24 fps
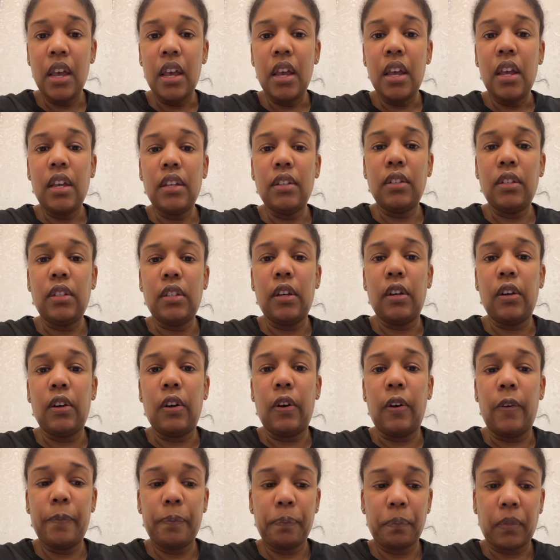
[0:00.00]
and
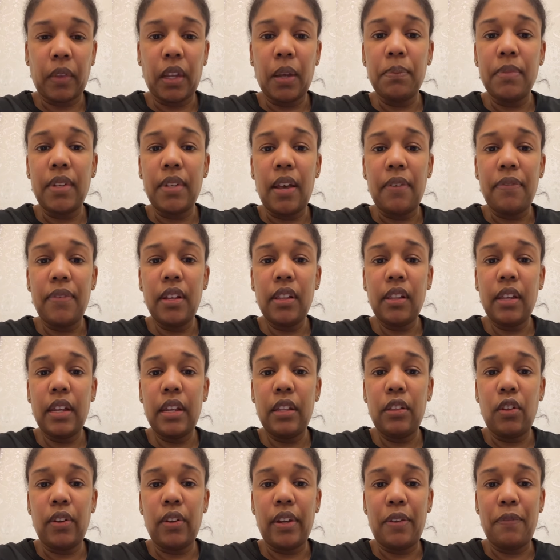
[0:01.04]
so I'm definitely
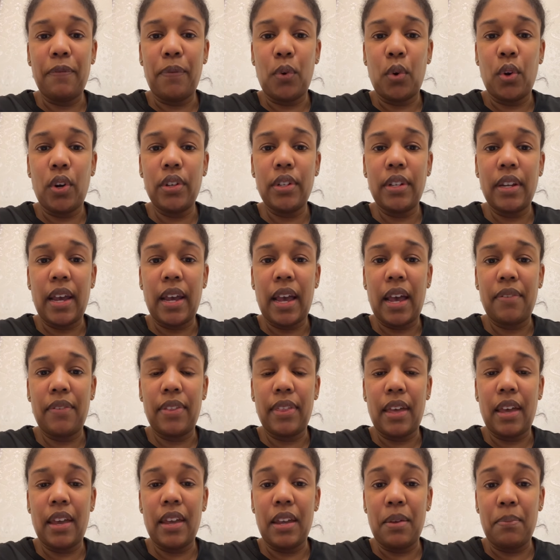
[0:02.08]
looking forward to having
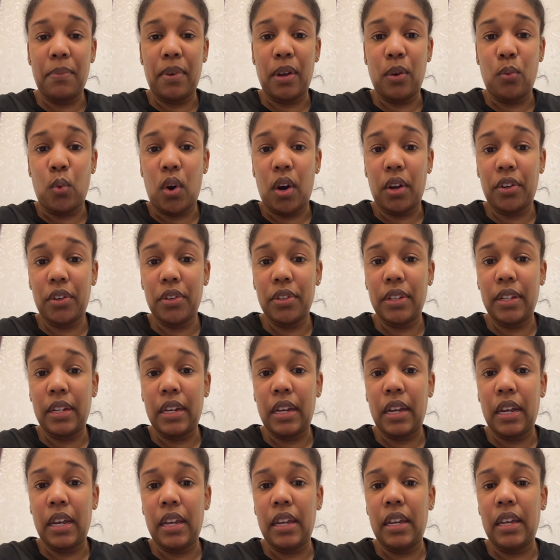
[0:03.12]
that in my water
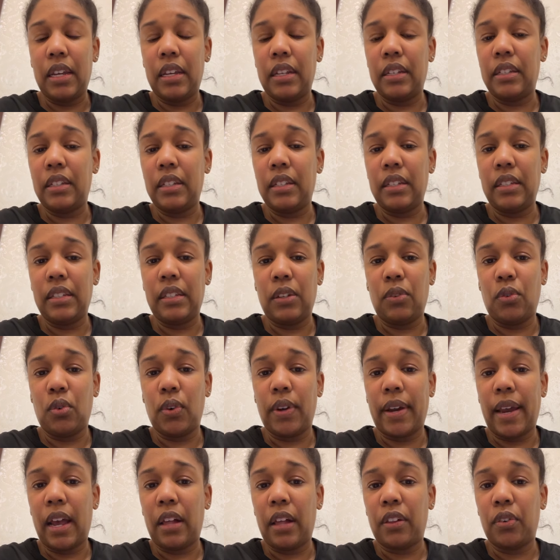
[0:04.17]
today. It's zero
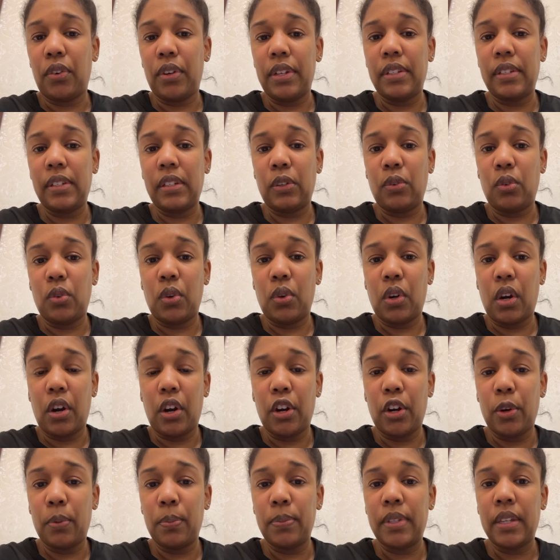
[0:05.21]
calories, zero
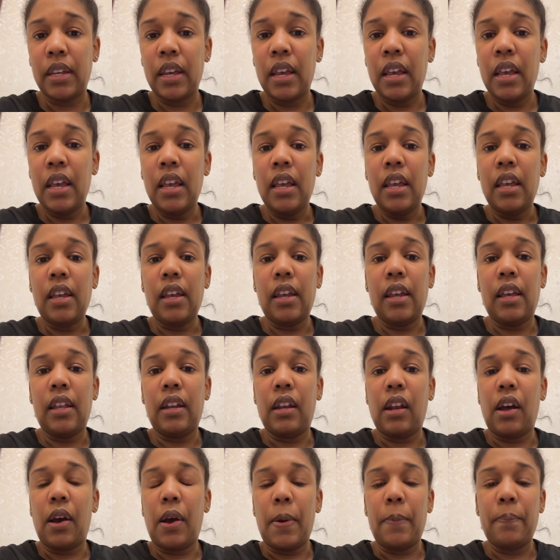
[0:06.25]
carbs. And
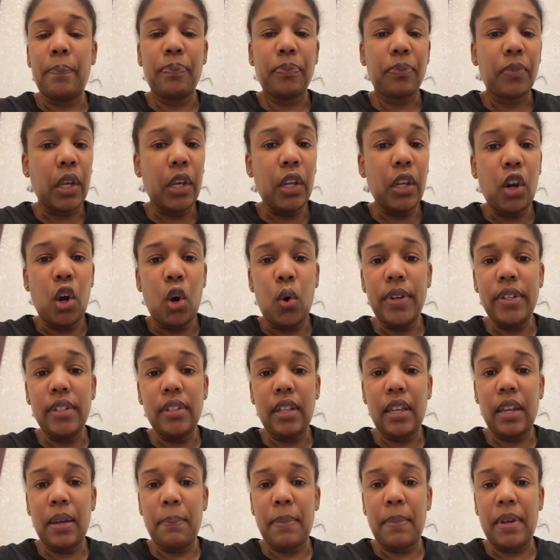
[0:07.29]
um, it always
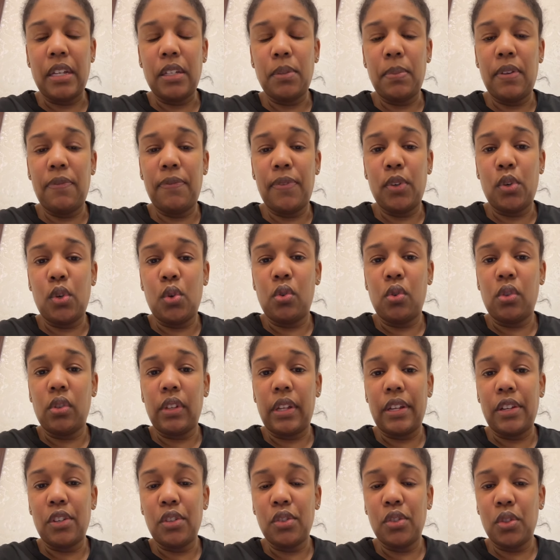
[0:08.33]
like makes me feel
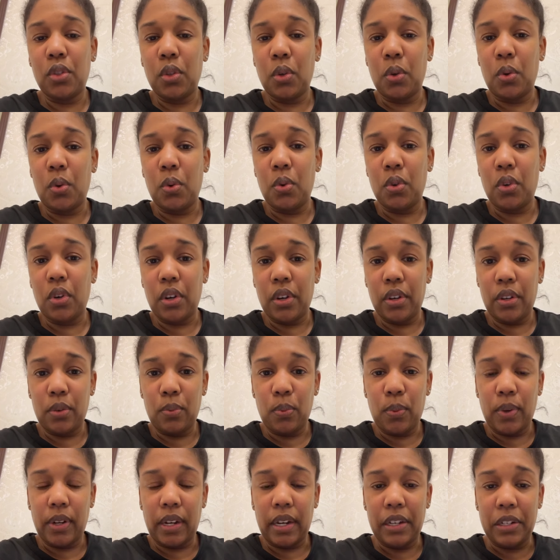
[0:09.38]
like so good
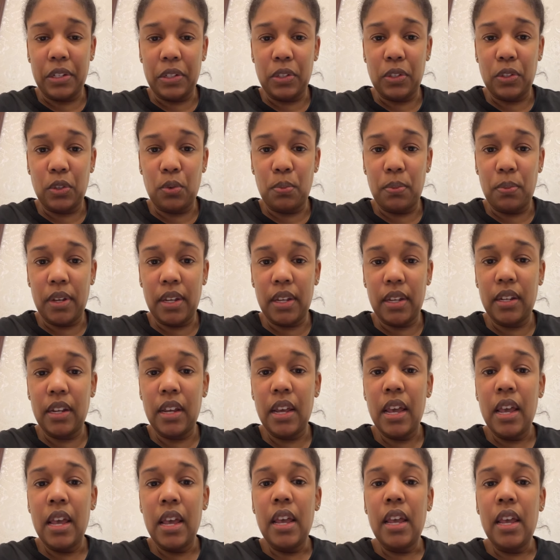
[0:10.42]
when I consume it.
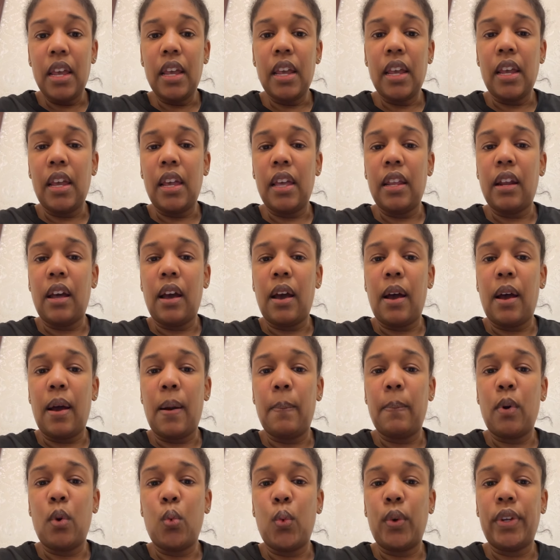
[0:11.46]
And
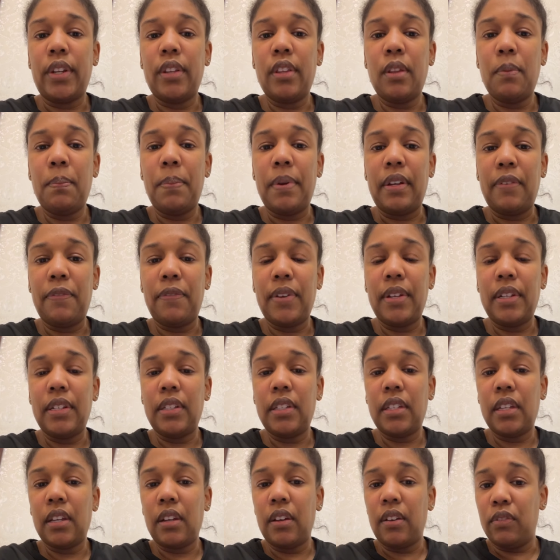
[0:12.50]
um, one of the benefits
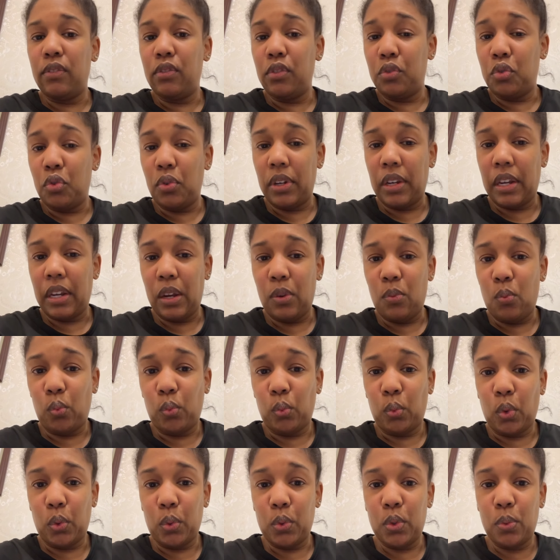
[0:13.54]
of drinking
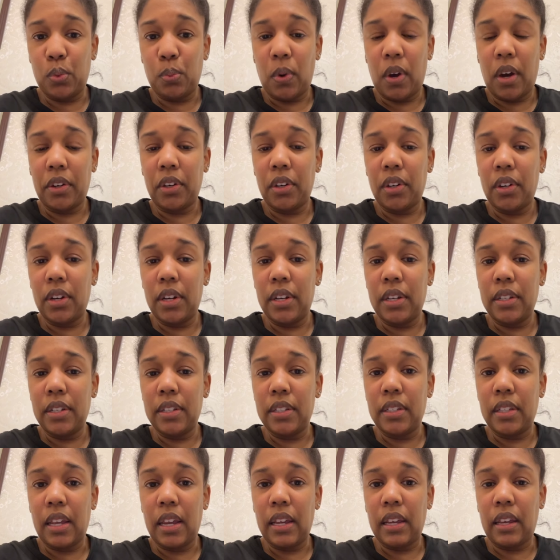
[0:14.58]
rose water
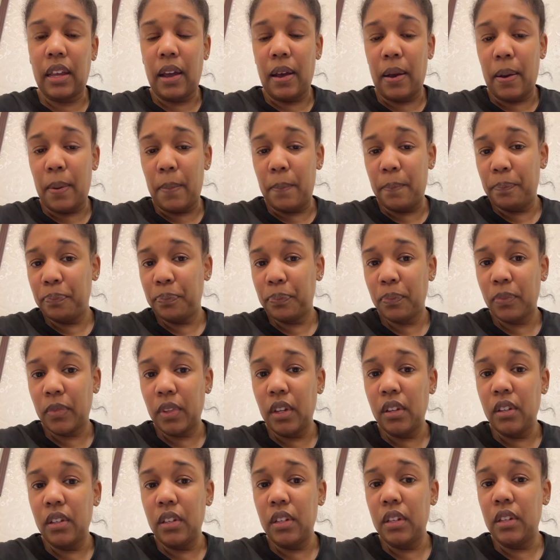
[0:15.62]
is like, um,
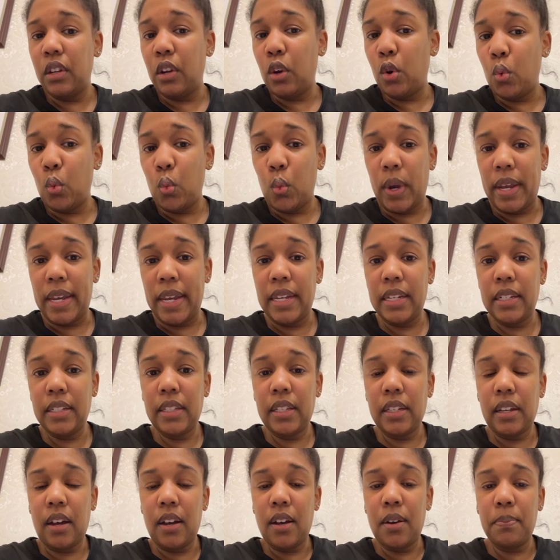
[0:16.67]
you know, weight,
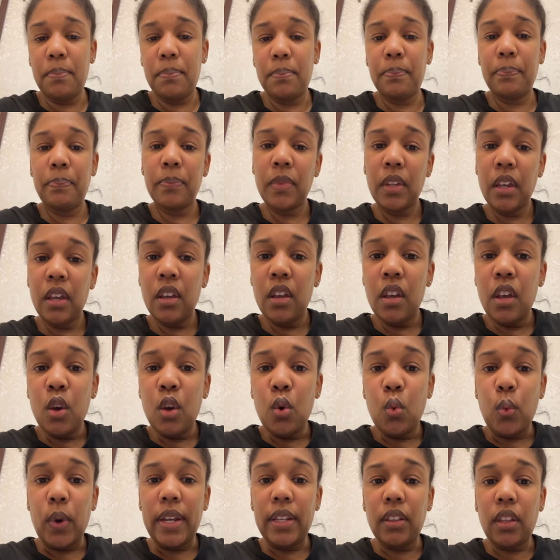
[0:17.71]
um,
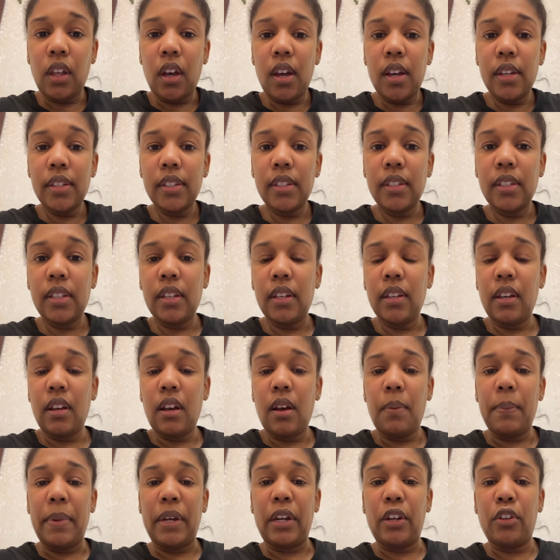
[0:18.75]
weight loss.
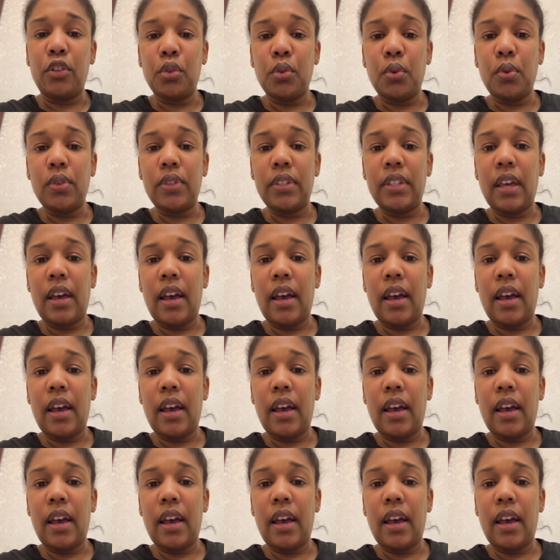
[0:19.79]
Um, it controls the